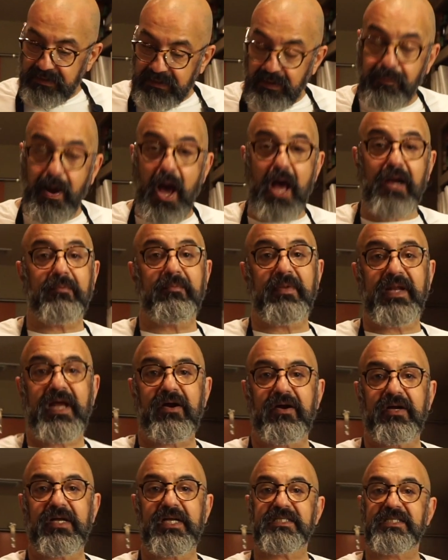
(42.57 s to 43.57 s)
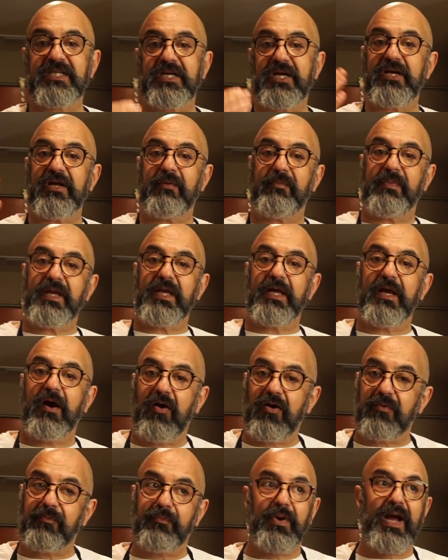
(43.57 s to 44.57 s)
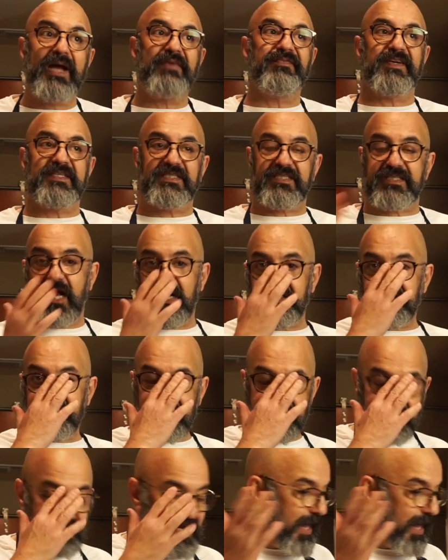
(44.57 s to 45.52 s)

The bottom layer is going to be our breakfast sausage.